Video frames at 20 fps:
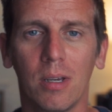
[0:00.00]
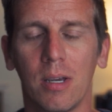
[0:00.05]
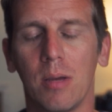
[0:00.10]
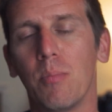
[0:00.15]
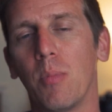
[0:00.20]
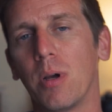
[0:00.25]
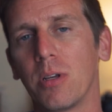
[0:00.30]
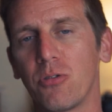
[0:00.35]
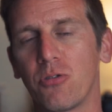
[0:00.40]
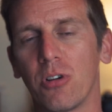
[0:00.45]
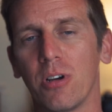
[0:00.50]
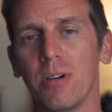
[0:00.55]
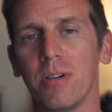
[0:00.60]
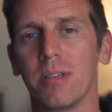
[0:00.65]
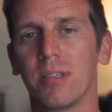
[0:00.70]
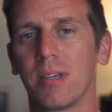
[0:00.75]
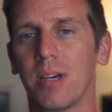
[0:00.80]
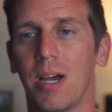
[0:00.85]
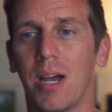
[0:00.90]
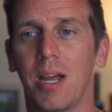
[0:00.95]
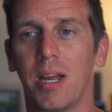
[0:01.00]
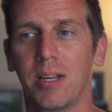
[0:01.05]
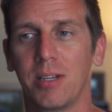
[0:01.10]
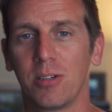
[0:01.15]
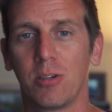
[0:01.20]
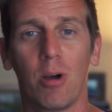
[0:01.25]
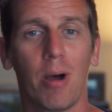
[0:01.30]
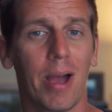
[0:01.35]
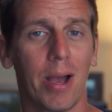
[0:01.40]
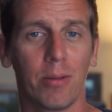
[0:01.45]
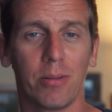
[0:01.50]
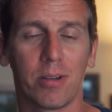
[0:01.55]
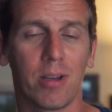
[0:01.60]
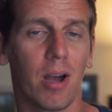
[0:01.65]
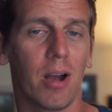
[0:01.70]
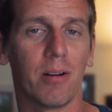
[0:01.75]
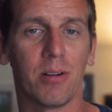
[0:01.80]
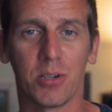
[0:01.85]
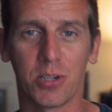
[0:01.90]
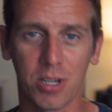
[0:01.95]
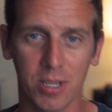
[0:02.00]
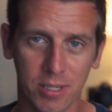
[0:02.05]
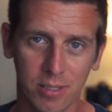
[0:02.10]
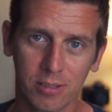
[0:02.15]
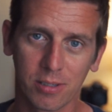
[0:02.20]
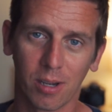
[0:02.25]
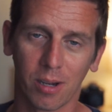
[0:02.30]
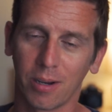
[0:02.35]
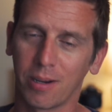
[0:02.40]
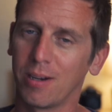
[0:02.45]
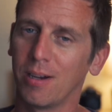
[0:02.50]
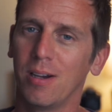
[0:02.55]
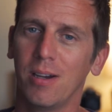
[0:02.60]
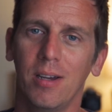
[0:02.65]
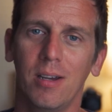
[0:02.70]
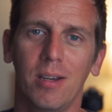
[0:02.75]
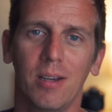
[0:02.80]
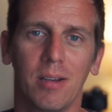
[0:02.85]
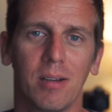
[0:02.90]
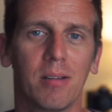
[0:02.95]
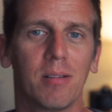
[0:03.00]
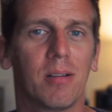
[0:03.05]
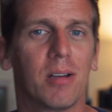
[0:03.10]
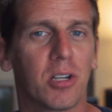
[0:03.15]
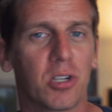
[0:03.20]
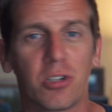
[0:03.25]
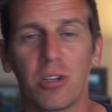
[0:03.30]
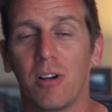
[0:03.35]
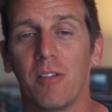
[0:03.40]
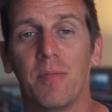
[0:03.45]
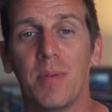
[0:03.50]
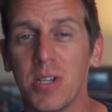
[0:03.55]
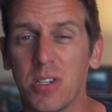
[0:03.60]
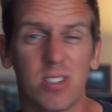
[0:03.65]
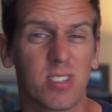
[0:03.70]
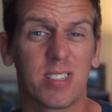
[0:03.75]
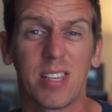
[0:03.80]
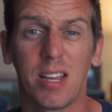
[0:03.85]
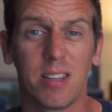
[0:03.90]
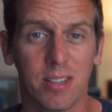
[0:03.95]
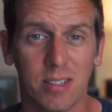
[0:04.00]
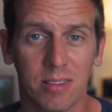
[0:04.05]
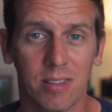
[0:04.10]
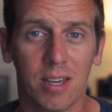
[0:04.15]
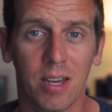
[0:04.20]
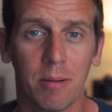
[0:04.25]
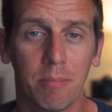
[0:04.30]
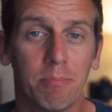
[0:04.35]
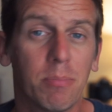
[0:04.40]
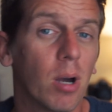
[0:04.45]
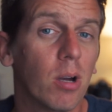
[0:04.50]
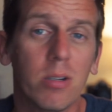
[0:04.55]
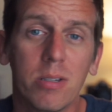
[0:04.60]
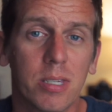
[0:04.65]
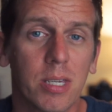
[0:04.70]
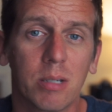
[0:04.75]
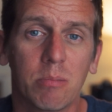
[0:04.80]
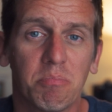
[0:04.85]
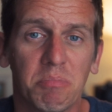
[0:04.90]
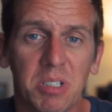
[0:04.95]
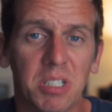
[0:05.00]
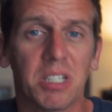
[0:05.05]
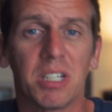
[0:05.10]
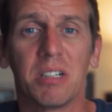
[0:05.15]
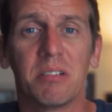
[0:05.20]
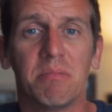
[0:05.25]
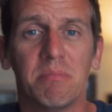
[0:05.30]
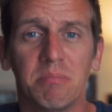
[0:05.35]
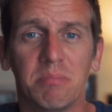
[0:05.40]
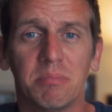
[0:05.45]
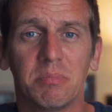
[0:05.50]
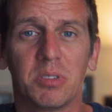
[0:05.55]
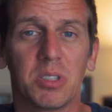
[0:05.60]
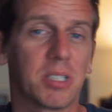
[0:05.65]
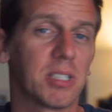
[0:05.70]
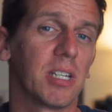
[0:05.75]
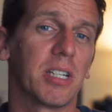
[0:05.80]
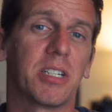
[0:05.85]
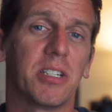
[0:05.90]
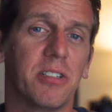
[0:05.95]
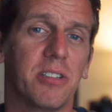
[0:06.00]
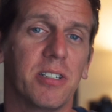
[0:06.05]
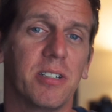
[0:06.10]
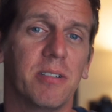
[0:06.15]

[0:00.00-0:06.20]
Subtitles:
in Montrose and got out the car and just took a shot of me just standing there, posing, you know, just like you